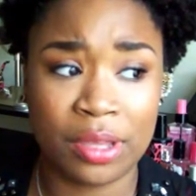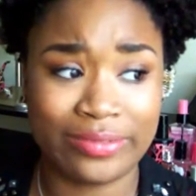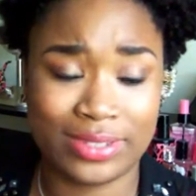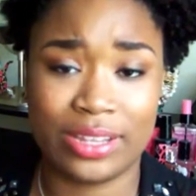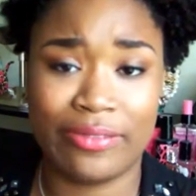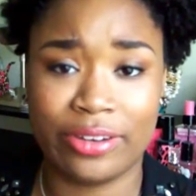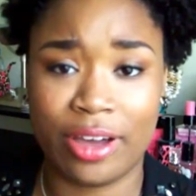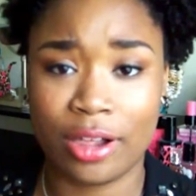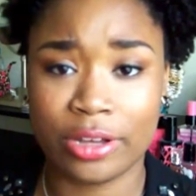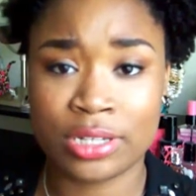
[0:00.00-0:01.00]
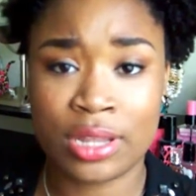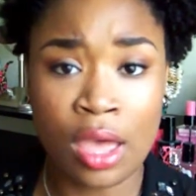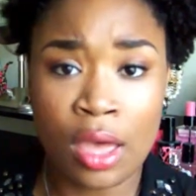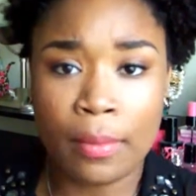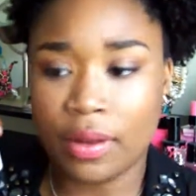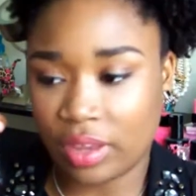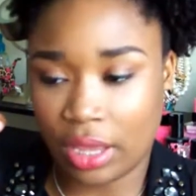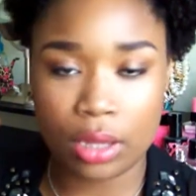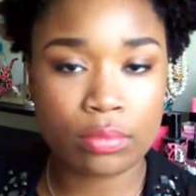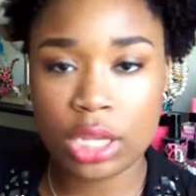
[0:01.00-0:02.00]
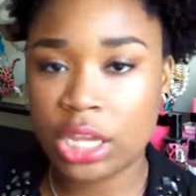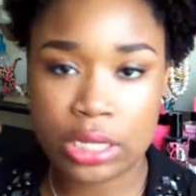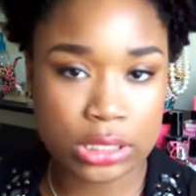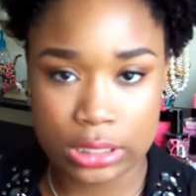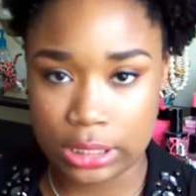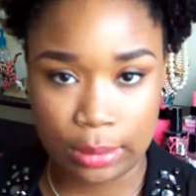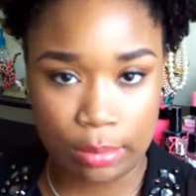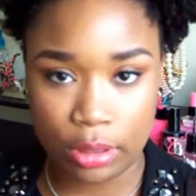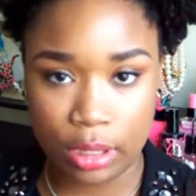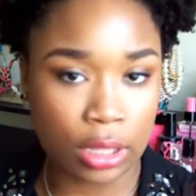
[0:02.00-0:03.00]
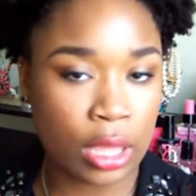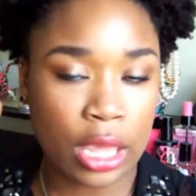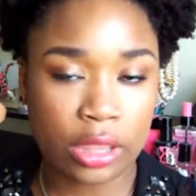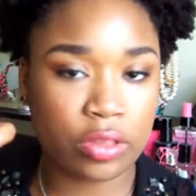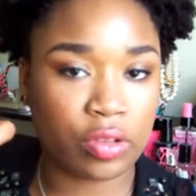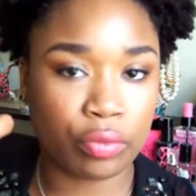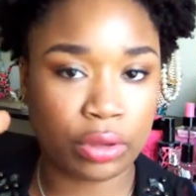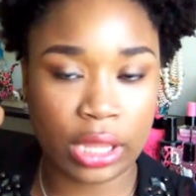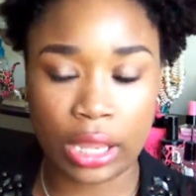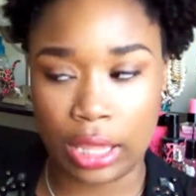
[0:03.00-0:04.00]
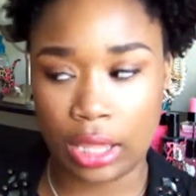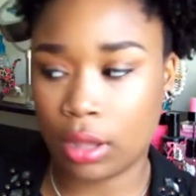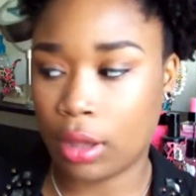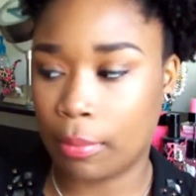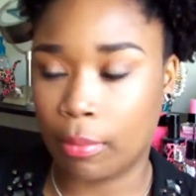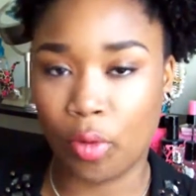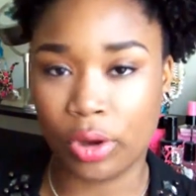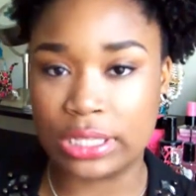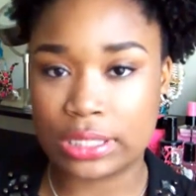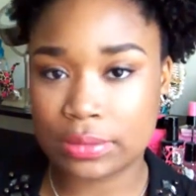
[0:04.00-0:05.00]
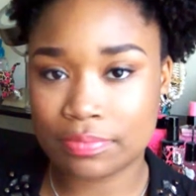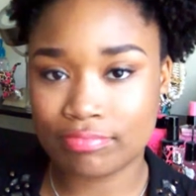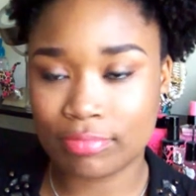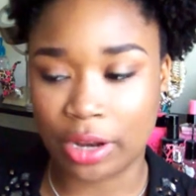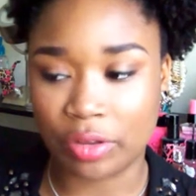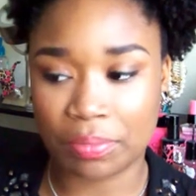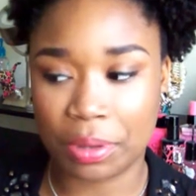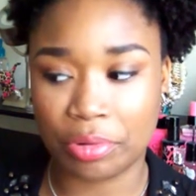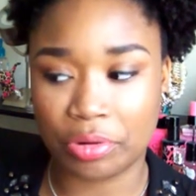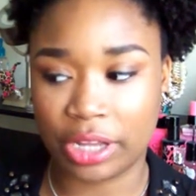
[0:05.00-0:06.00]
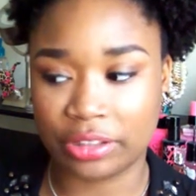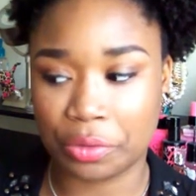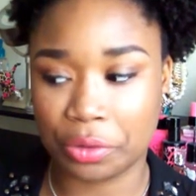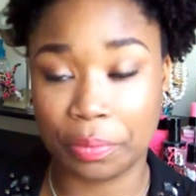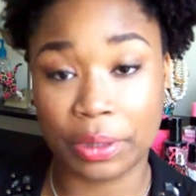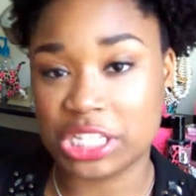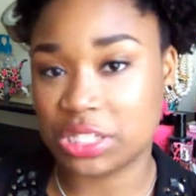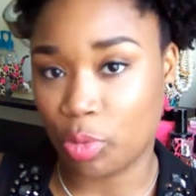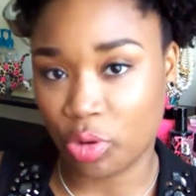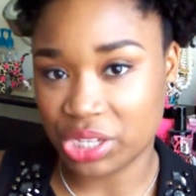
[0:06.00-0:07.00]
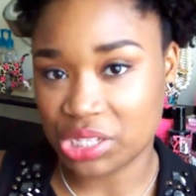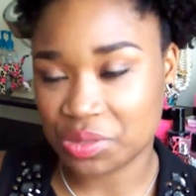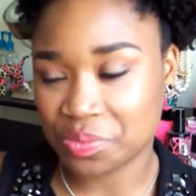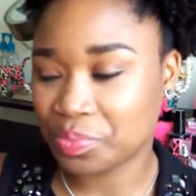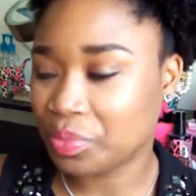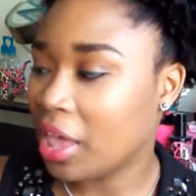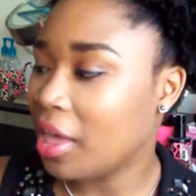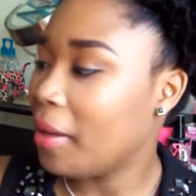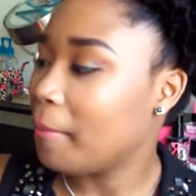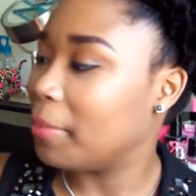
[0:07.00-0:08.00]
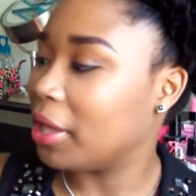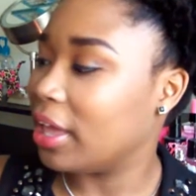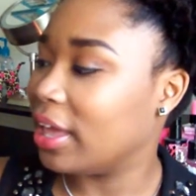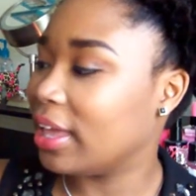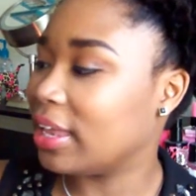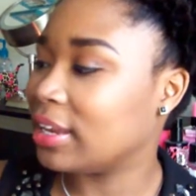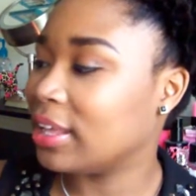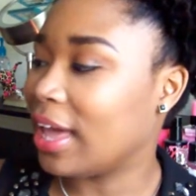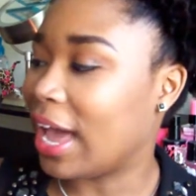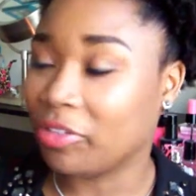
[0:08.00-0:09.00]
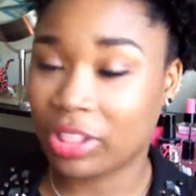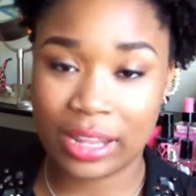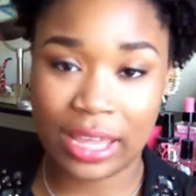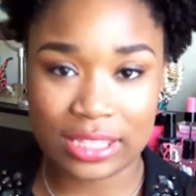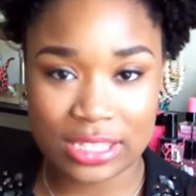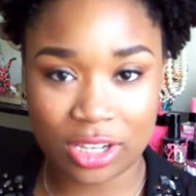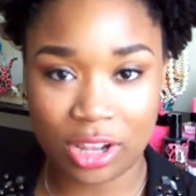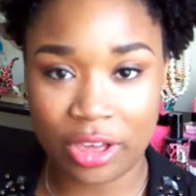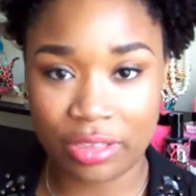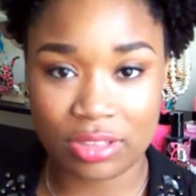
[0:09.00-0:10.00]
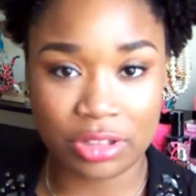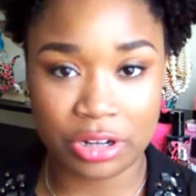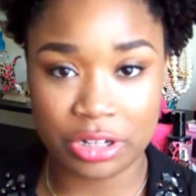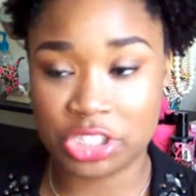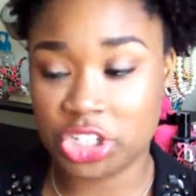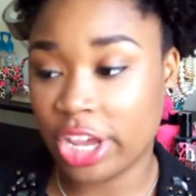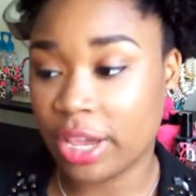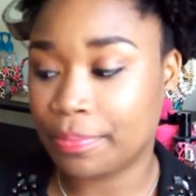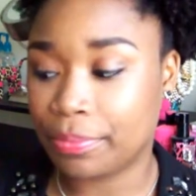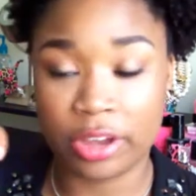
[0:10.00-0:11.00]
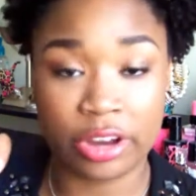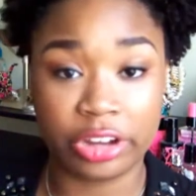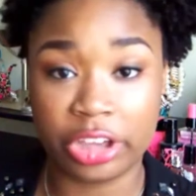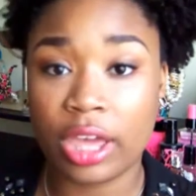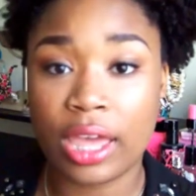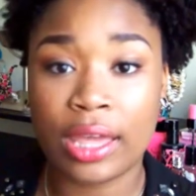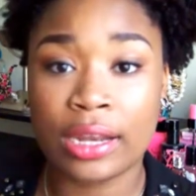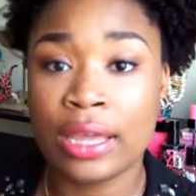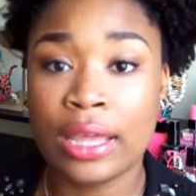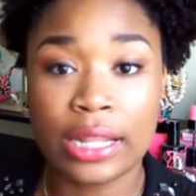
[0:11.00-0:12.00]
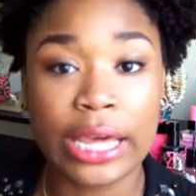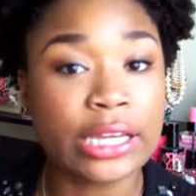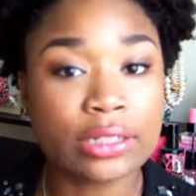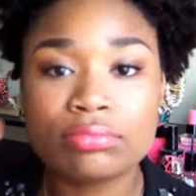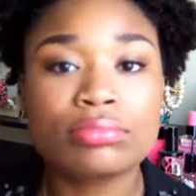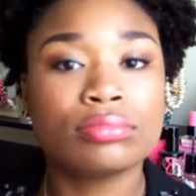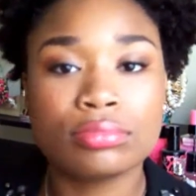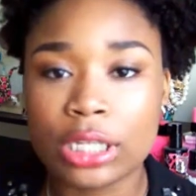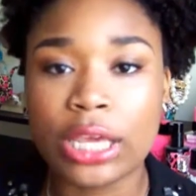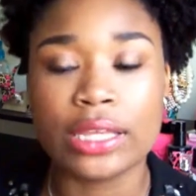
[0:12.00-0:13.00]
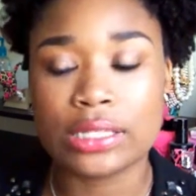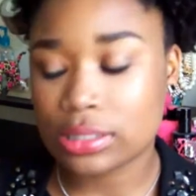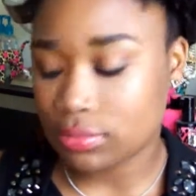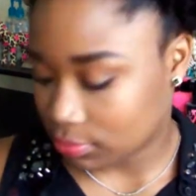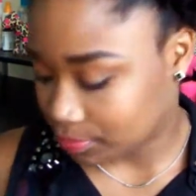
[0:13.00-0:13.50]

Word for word: even $7, but it's like it does the same thing. And these are really like moist. I know some people don't like that word, but it's moist. But I really like these cloths. They're cheap, they're good, like, yes.